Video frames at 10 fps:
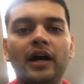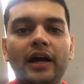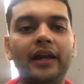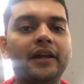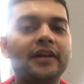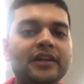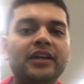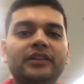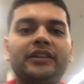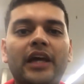Hi,
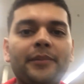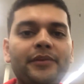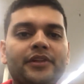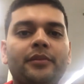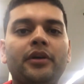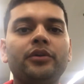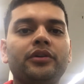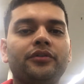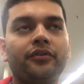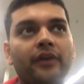the time is
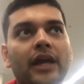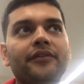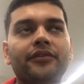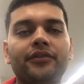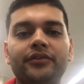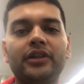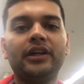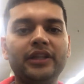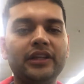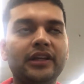about
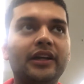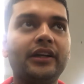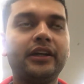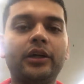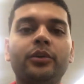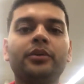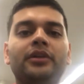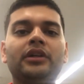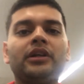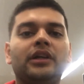5:30 right now
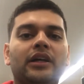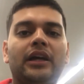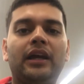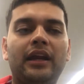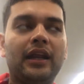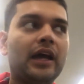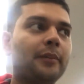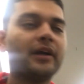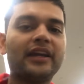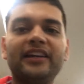and
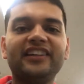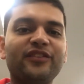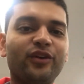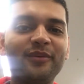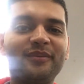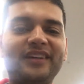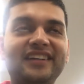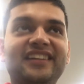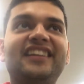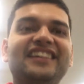I'm again in the
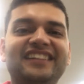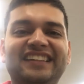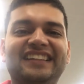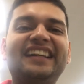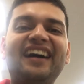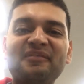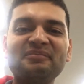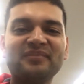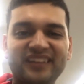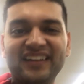Walmart. Yeah,
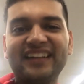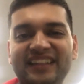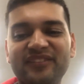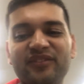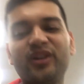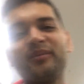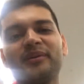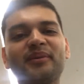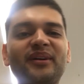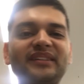again in
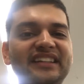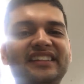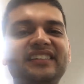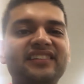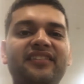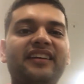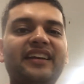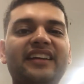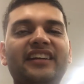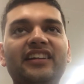Walmart because it is
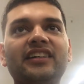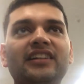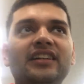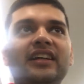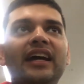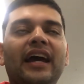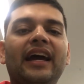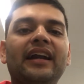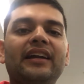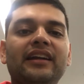very near.
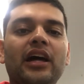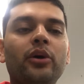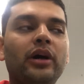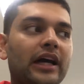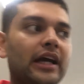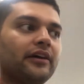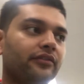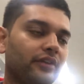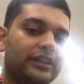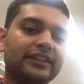And now I
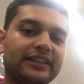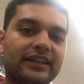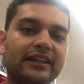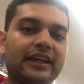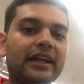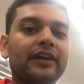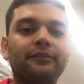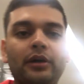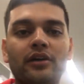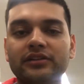have fully decided, and
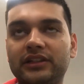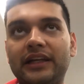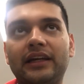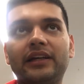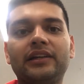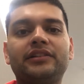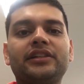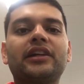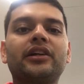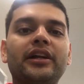I
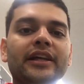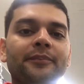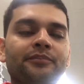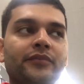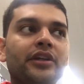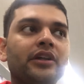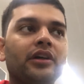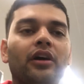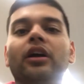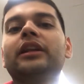checked today
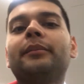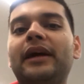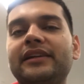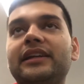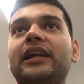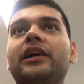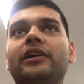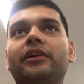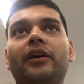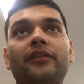all the bikes that
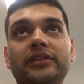are